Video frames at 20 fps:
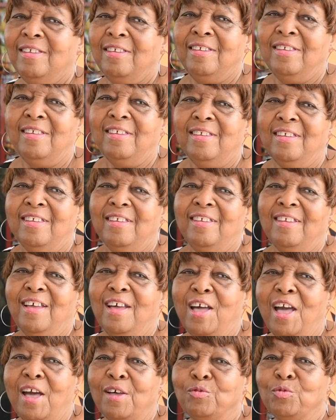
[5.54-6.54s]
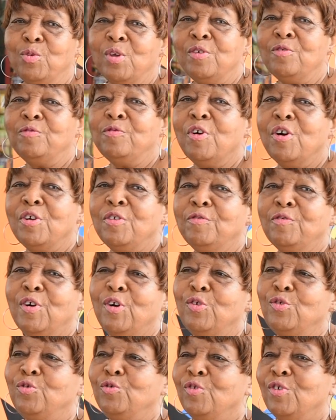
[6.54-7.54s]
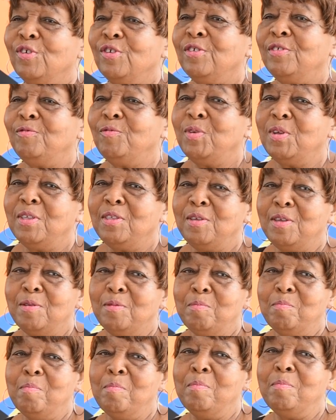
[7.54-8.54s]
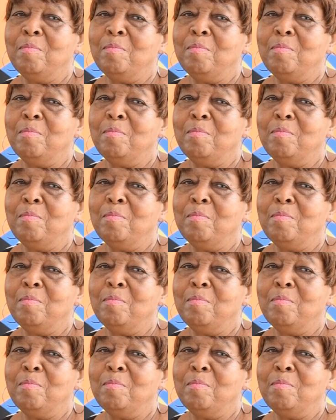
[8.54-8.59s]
I have been 500 with the